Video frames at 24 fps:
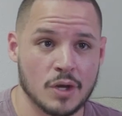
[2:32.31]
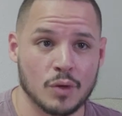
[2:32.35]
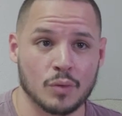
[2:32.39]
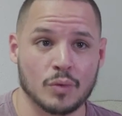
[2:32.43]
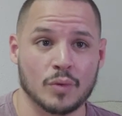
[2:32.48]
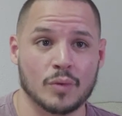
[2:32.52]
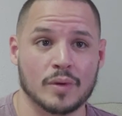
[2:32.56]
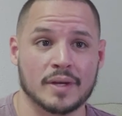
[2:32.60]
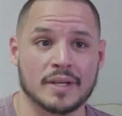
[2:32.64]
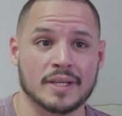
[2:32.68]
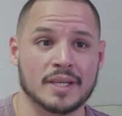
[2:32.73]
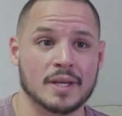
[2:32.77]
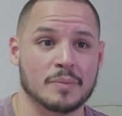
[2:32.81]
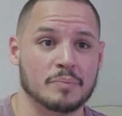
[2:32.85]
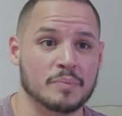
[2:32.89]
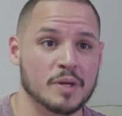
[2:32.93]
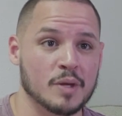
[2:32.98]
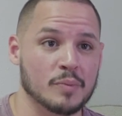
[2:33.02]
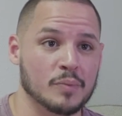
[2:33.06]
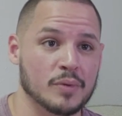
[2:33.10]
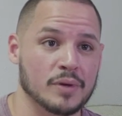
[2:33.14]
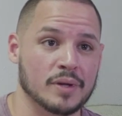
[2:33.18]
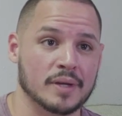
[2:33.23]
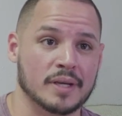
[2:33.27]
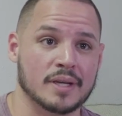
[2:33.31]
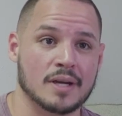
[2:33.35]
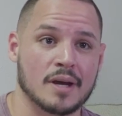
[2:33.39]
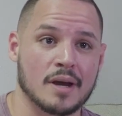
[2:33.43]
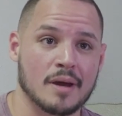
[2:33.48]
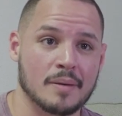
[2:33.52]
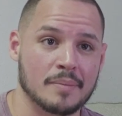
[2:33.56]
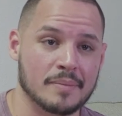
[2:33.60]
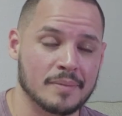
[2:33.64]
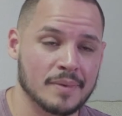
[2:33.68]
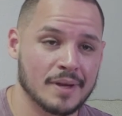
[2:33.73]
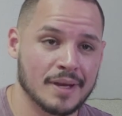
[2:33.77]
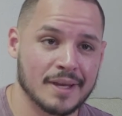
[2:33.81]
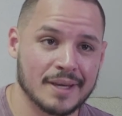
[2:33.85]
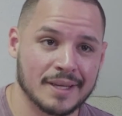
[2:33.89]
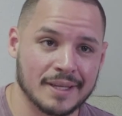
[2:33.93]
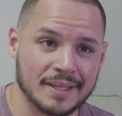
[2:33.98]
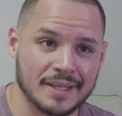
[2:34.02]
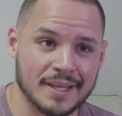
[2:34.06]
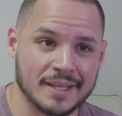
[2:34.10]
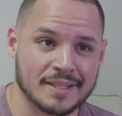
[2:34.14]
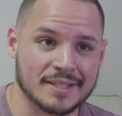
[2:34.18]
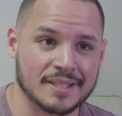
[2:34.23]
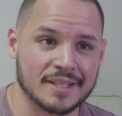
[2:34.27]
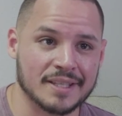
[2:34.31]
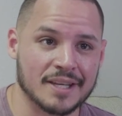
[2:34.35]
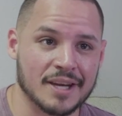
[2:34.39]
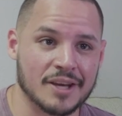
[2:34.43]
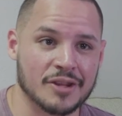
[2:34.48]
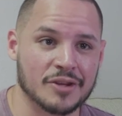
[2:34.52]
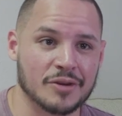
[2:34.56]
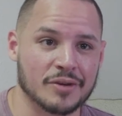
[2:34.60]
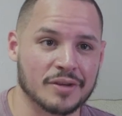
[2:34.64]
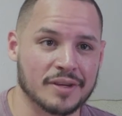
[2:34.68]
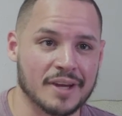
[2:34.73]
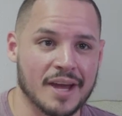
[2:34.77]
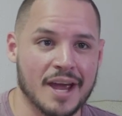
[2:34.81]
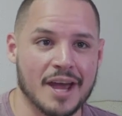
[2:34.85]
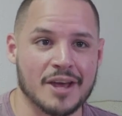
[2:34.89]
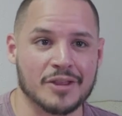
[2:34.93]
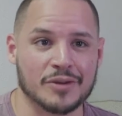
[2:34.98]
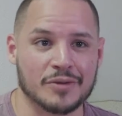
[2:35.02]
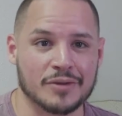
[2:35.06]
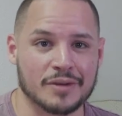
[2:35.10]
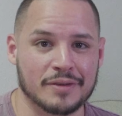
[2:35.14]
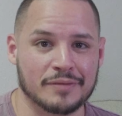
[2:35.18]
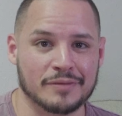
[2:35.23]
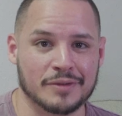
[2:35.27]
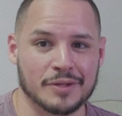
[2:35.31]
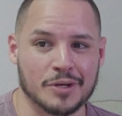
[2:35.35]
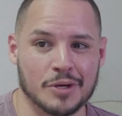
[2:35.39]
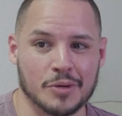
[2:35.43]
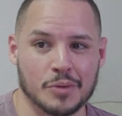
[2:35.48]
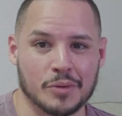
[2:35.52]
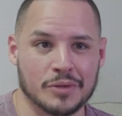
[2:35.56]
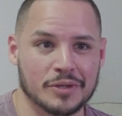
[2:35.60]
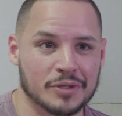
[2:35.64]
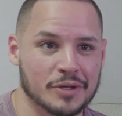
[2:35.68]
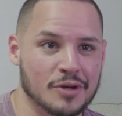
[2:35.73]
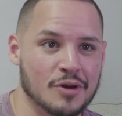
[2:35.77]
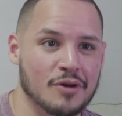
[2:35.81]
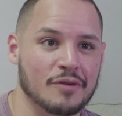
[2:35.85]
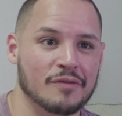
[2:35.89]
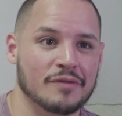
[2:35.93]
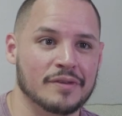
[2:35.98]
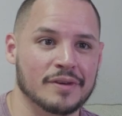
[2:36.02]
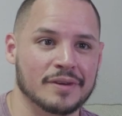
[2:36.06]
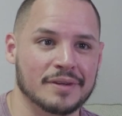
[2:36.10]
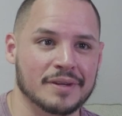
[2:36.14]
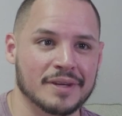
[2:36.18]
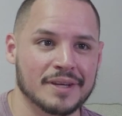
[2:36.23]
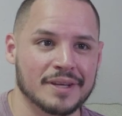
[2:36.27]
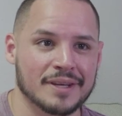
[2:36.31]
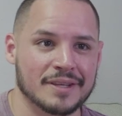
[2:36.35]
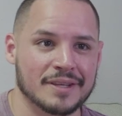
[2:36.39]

We want to get people to come, get together, gather, even though with COVID,